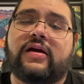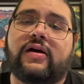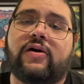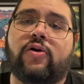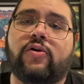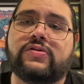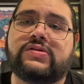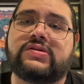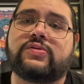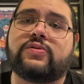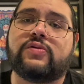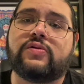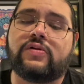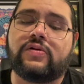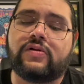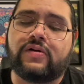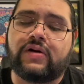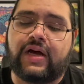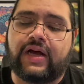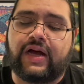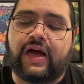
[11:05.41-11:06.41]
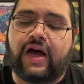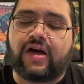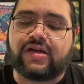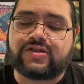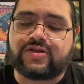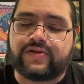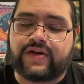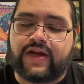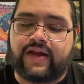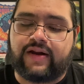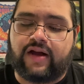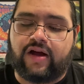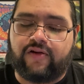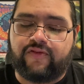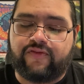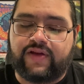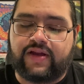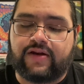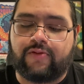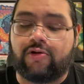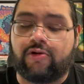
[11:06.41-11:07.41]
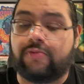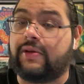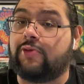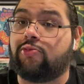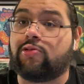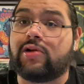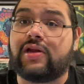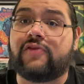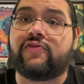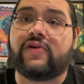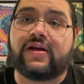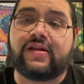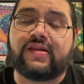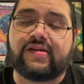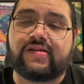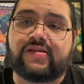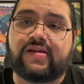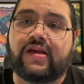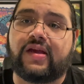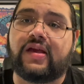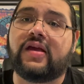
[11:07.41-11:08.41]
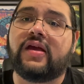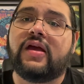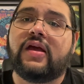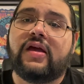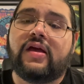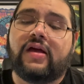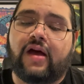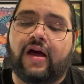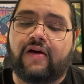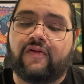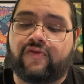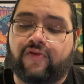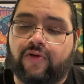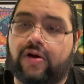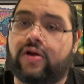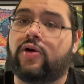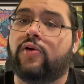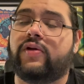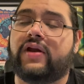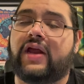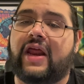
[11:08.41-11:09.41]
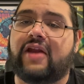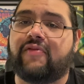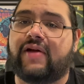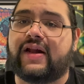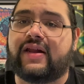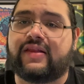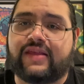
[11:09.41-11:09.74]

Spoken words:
old school astronaut outfit, would be really fun to see for Conan, right?